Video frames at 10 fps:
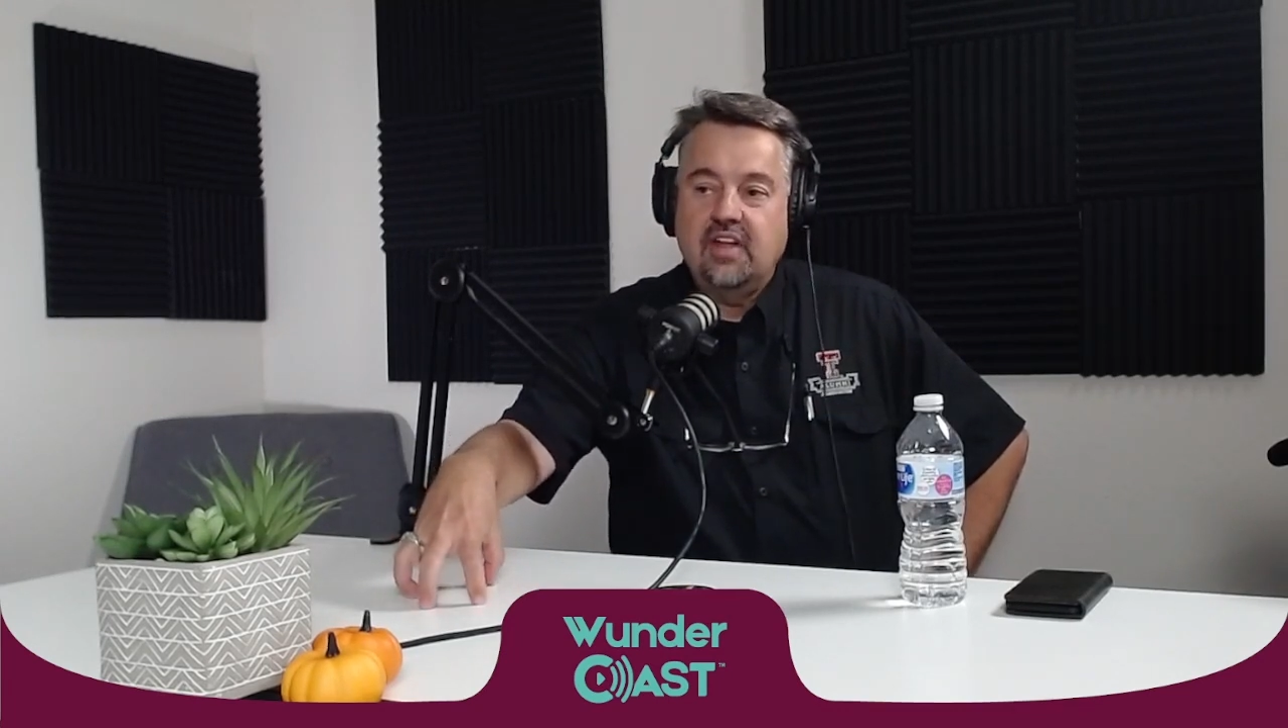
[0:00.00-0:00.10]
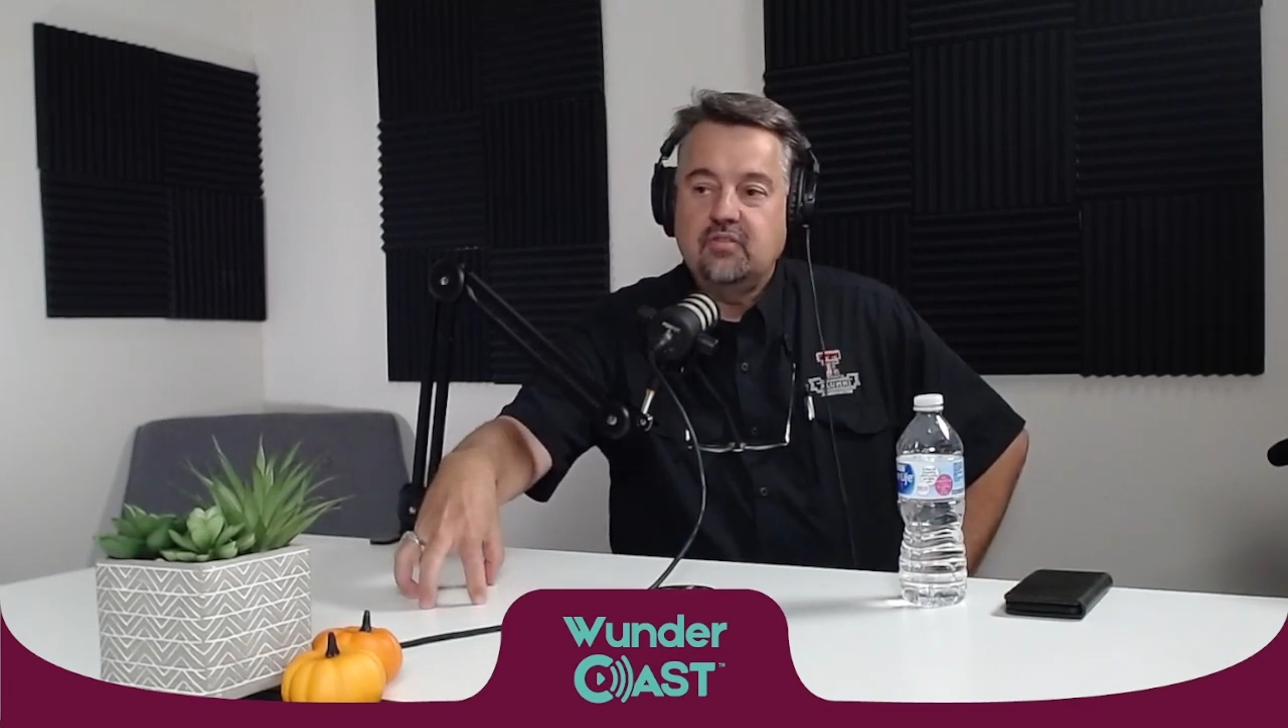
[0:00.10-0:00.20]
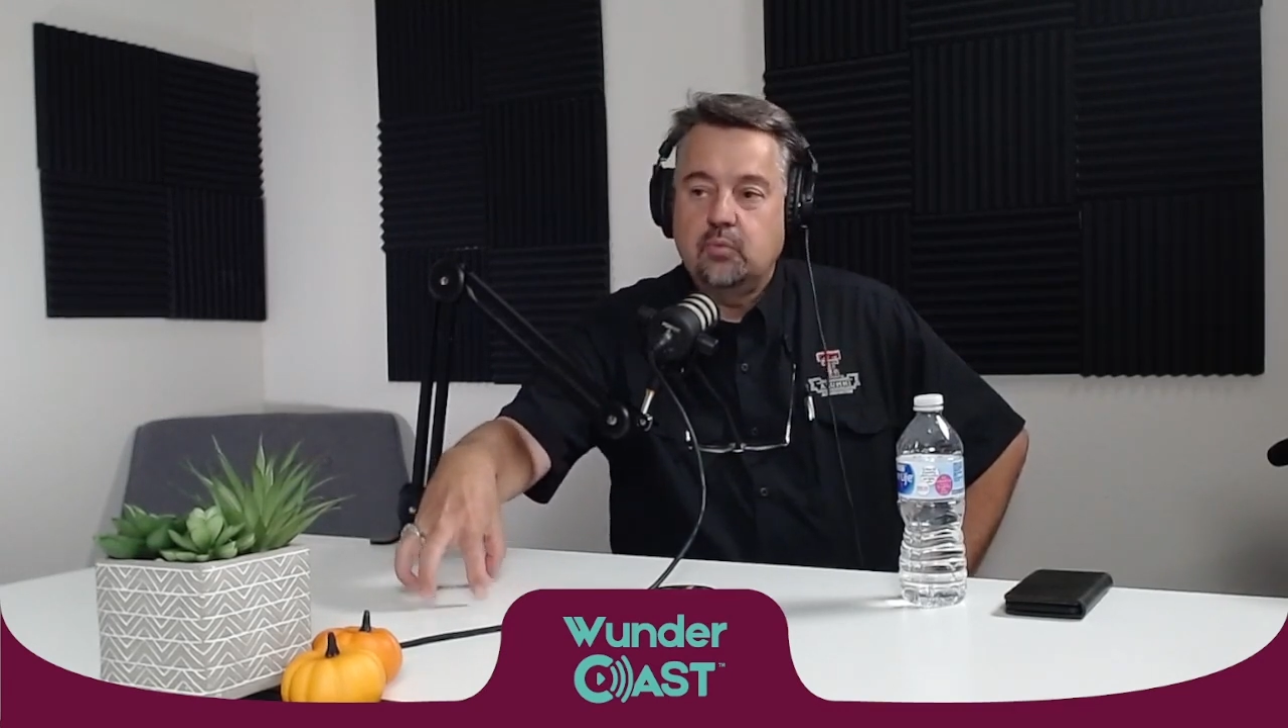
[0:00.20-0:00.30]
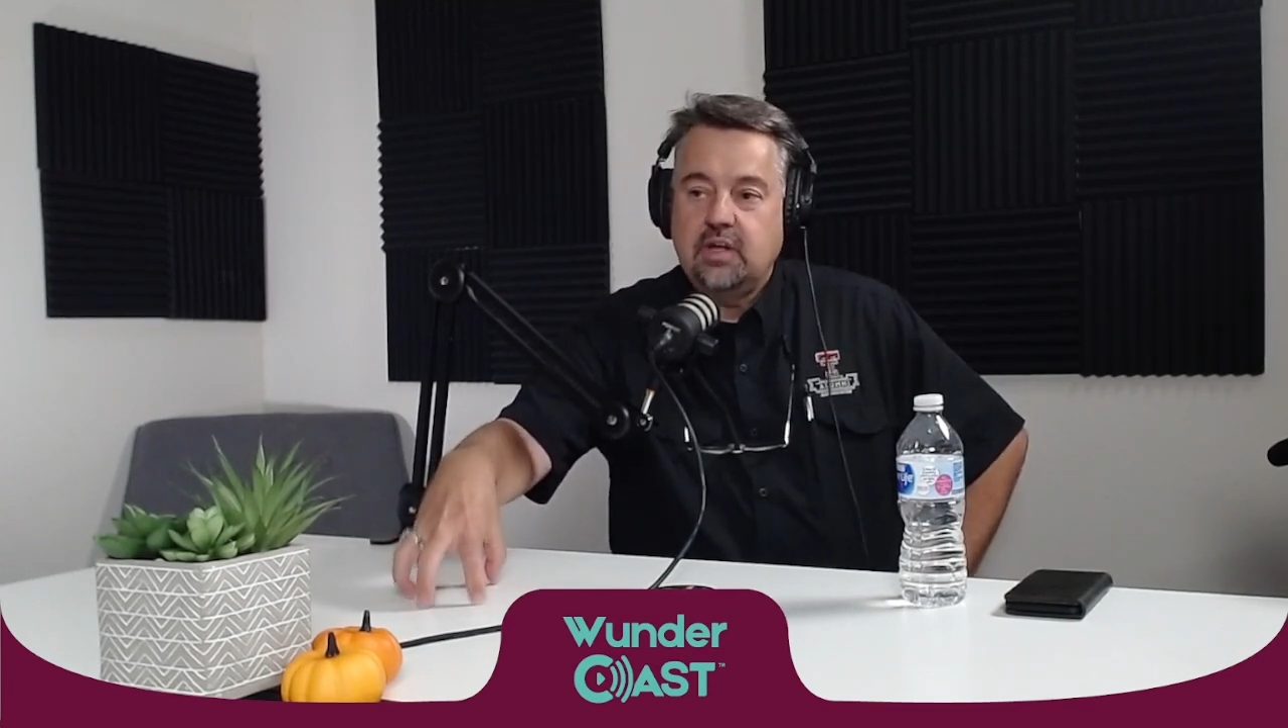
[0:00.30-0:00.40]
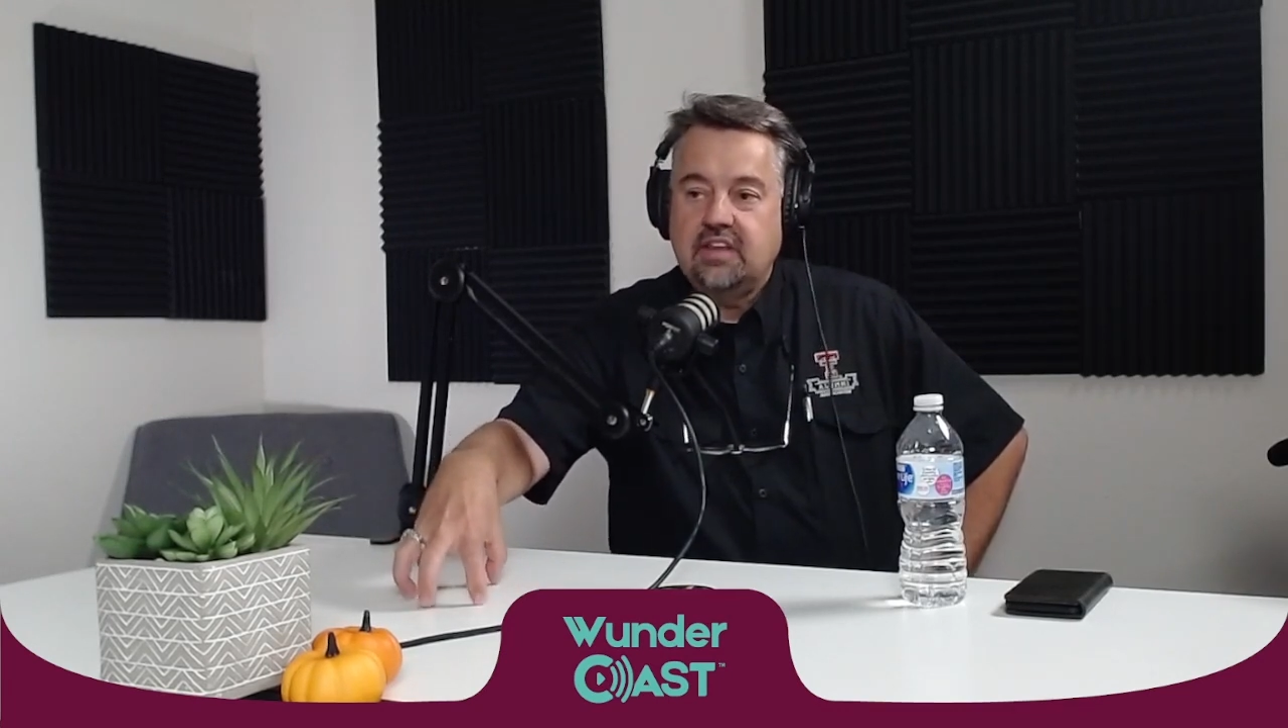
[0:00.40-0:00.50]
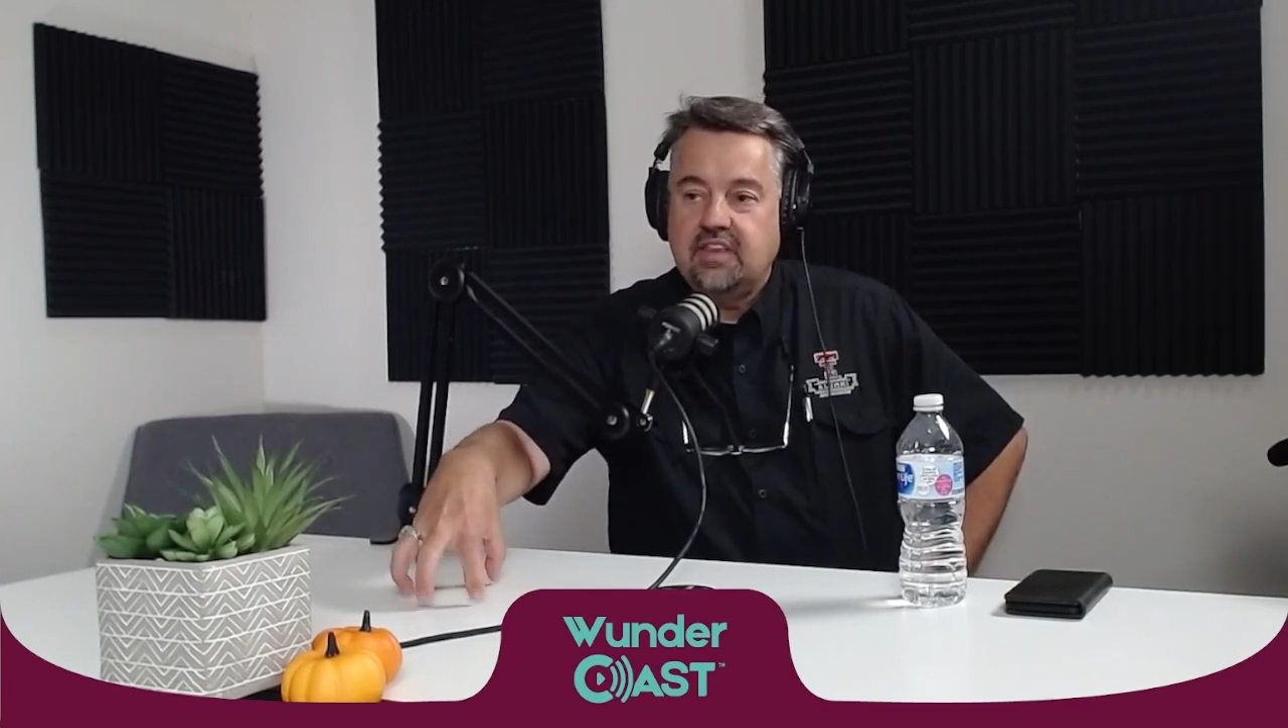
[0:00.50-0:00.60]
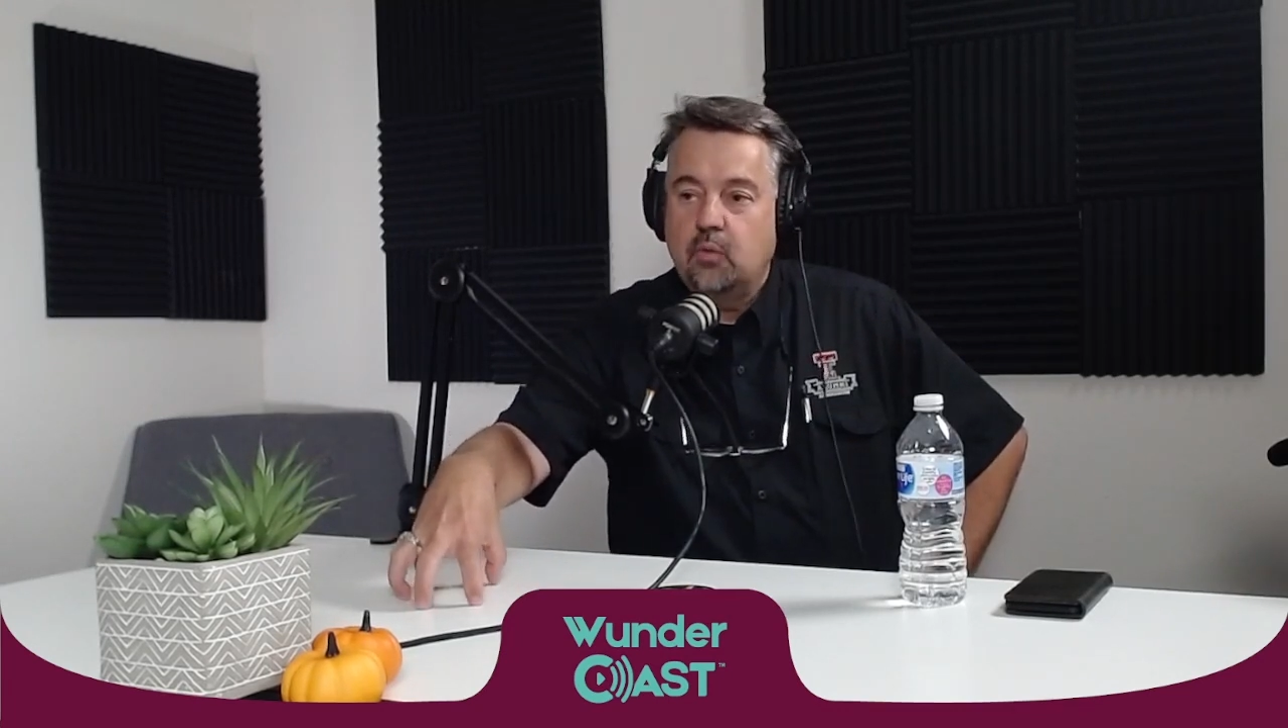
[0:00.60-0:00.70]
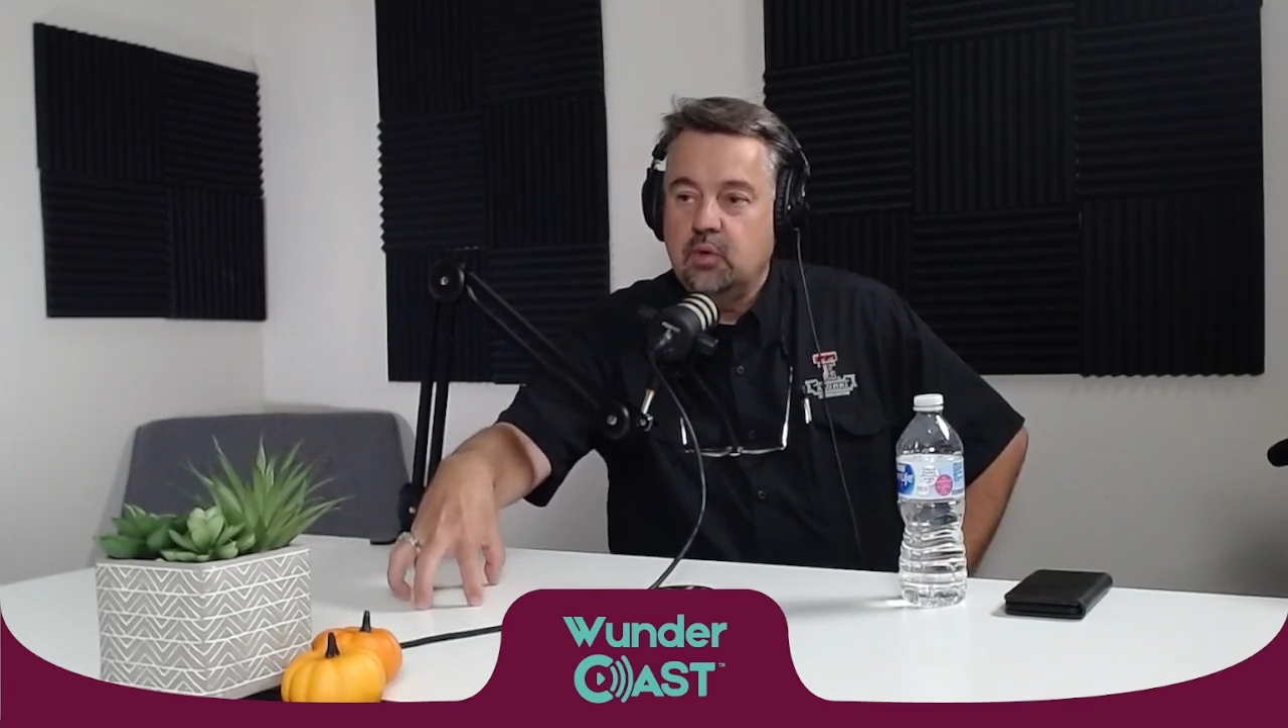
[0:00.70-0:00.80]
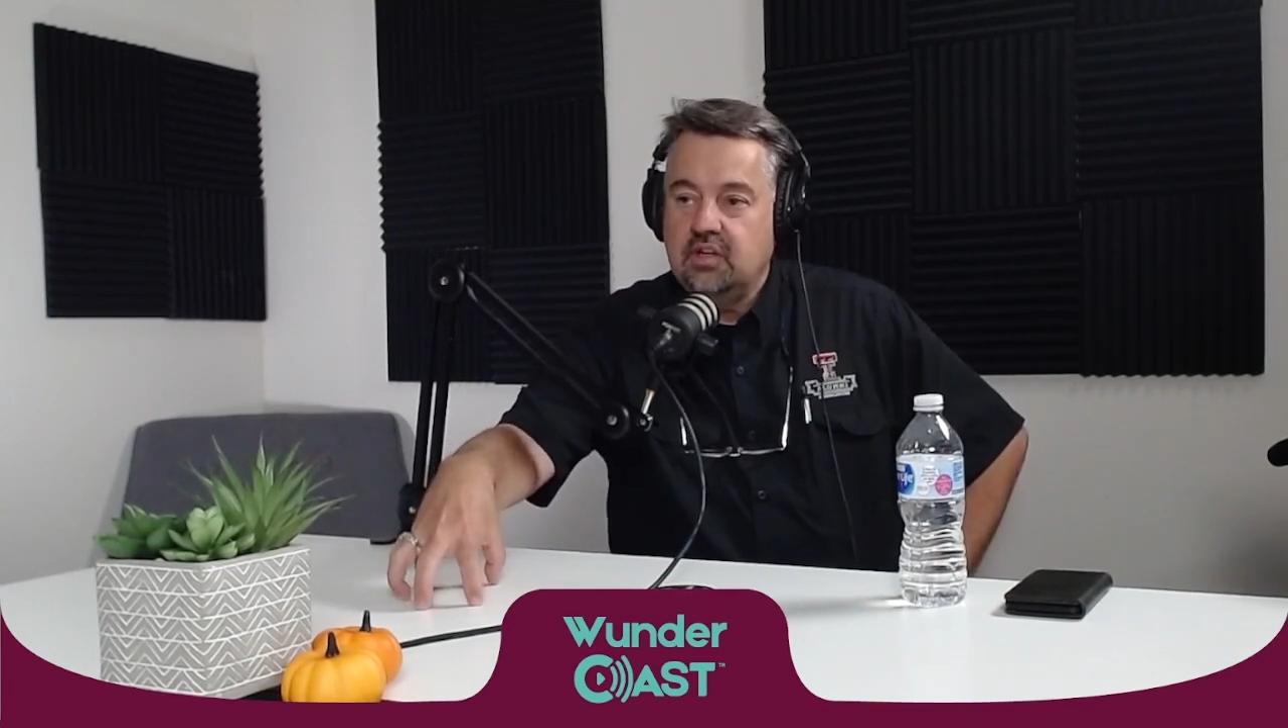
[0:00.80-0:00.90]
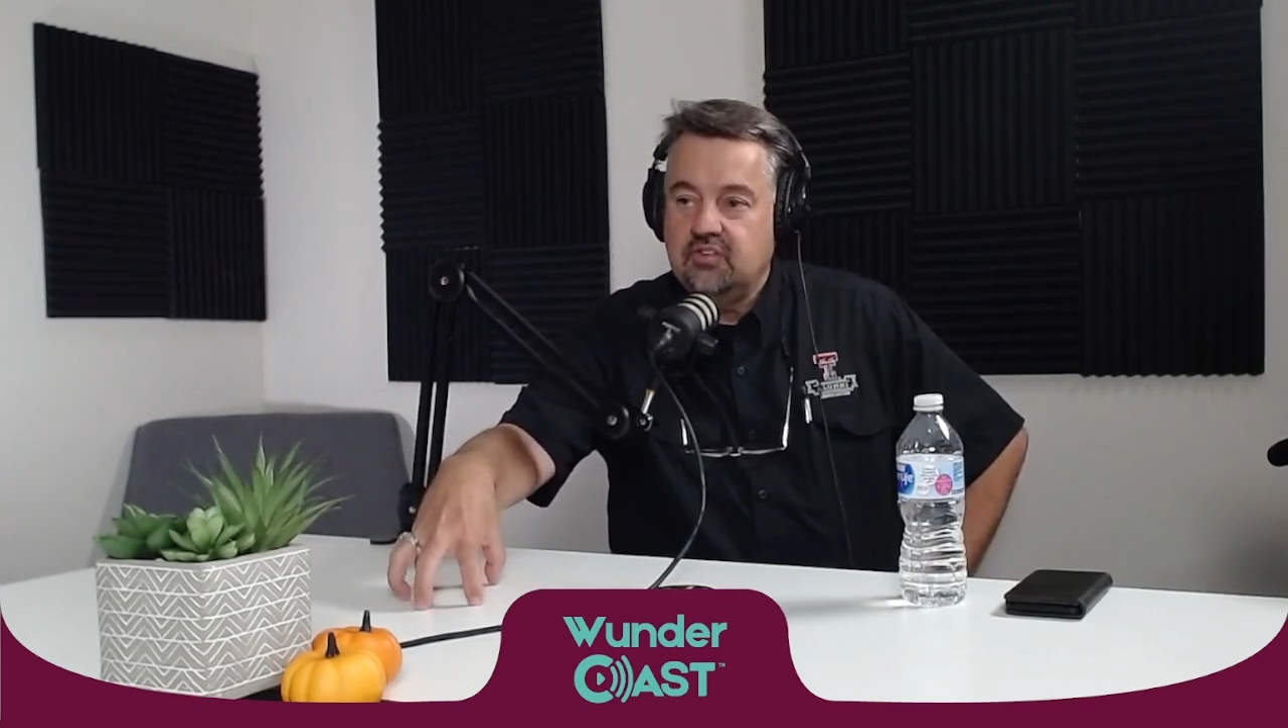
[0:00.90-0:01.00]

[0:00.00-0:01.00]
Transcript: that's when we get that wheel